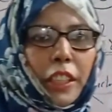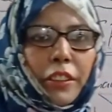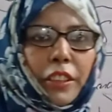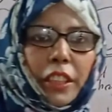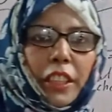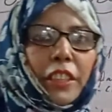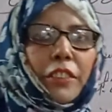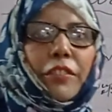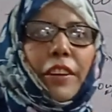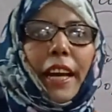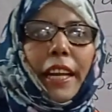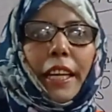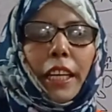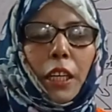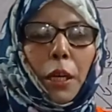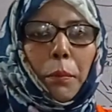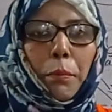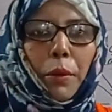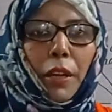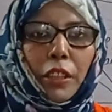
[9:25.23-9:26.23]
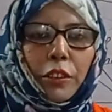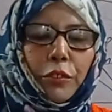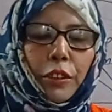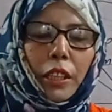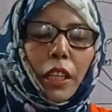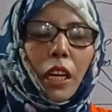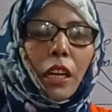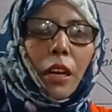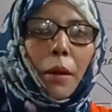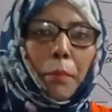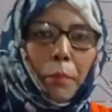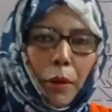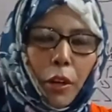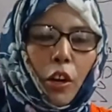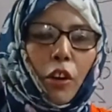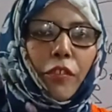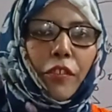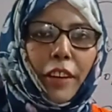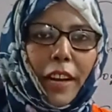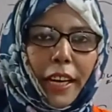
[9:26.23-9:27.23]
It is very complex with the number
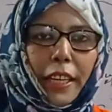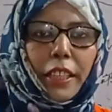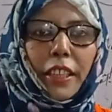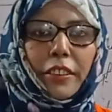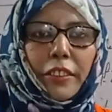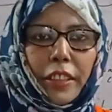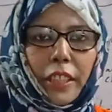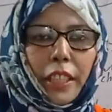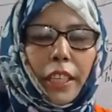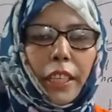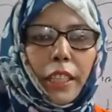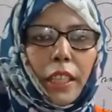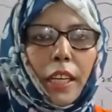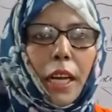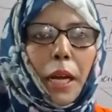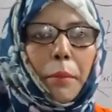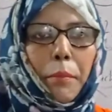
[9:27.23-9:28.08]
of characters in it,